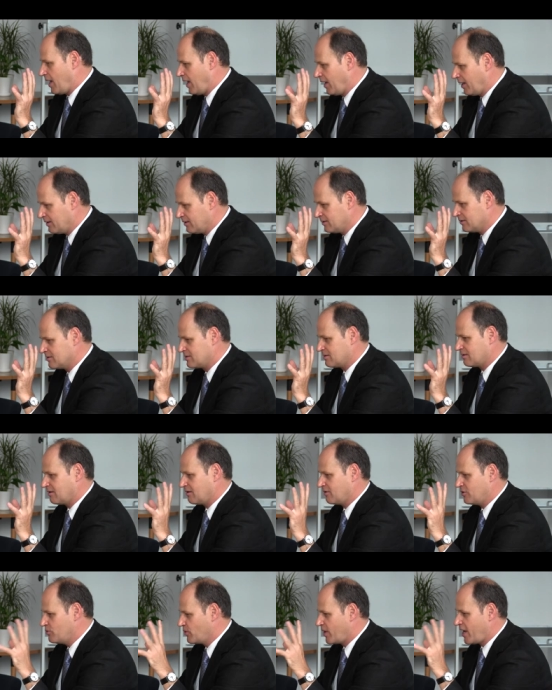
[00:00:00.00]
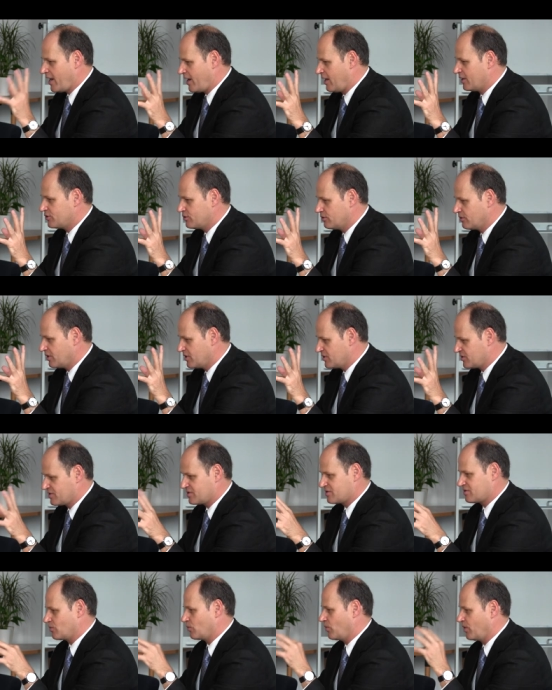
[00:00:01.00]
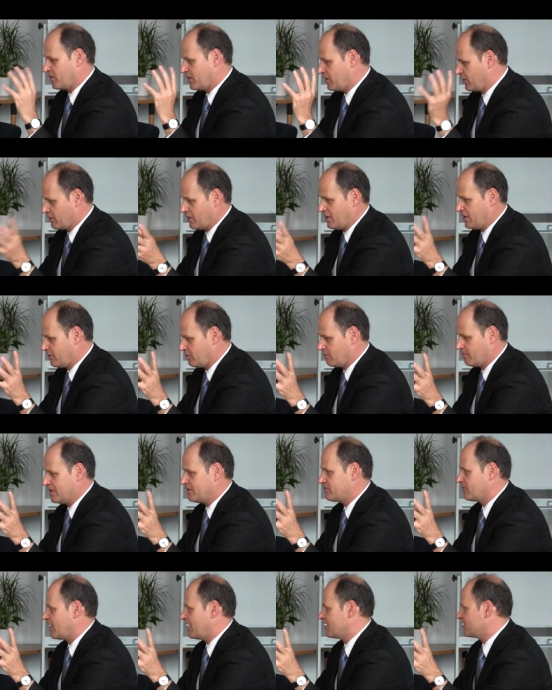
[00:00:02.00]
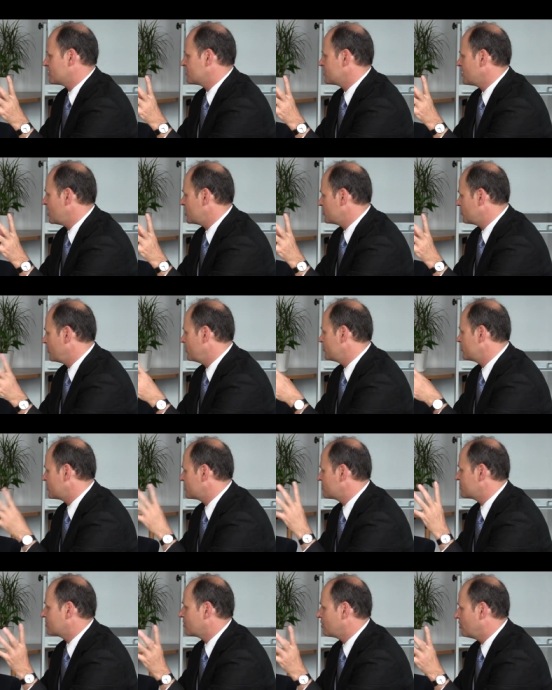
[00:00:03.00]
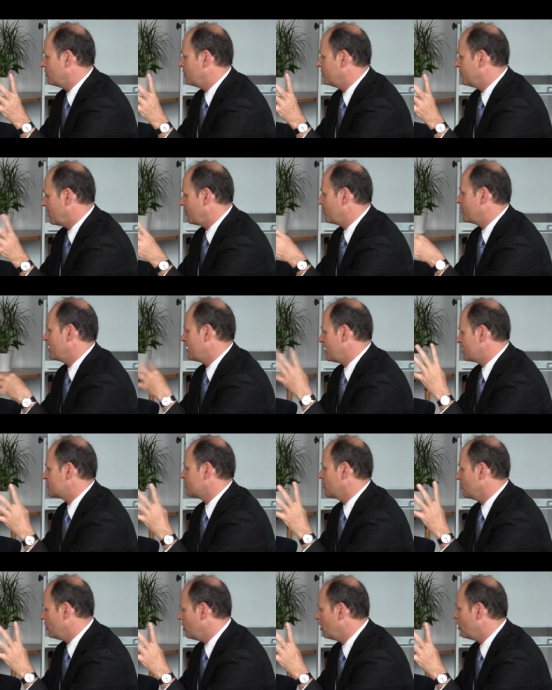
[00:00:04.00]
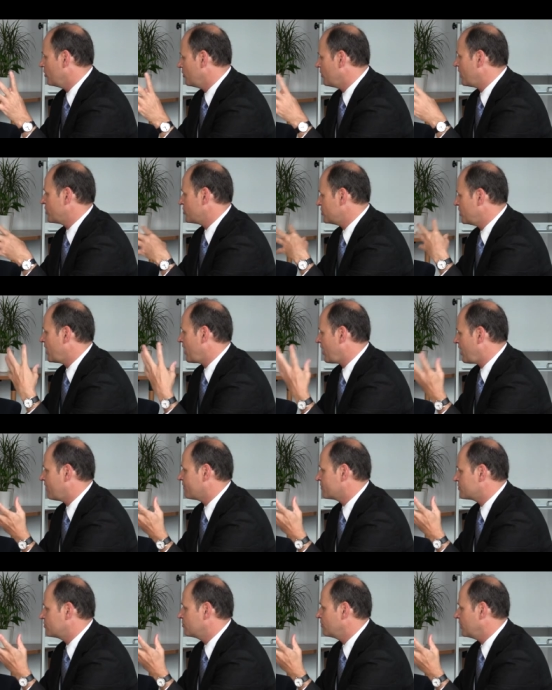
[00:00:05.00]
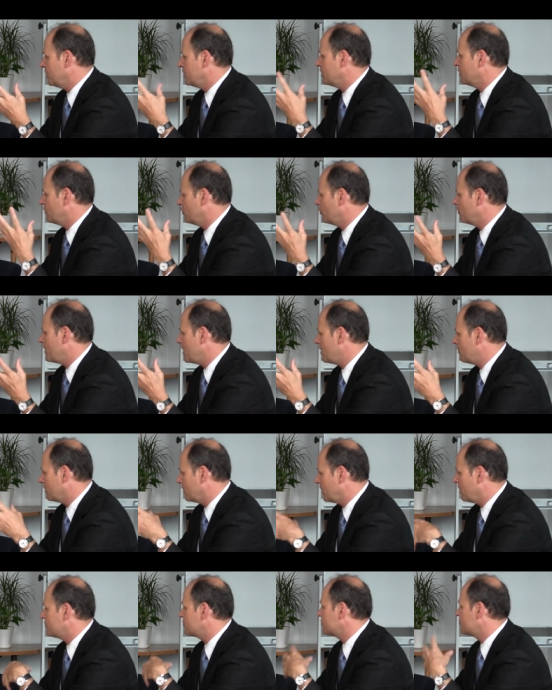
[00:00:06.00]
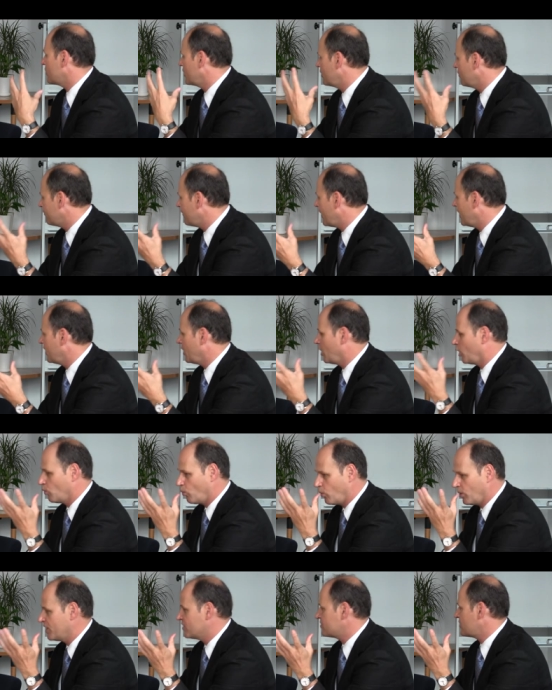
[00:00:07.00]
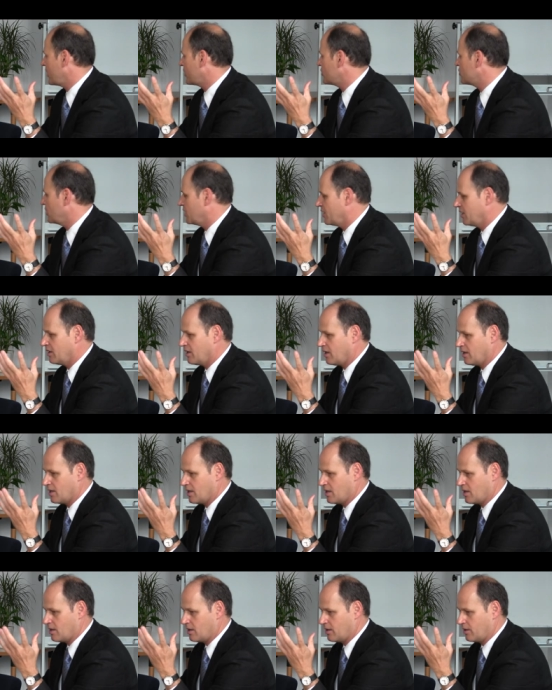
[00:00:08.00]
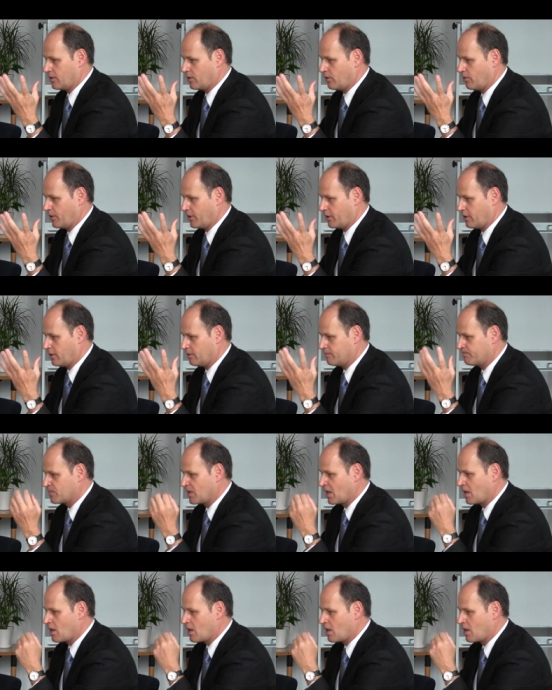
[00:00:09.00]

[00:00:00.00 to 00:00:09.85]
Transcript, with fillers: and you cannot do this with an econometric exercise where you just code dummy yes or no. You actually have to interview people and have to try to find out what is actually going on.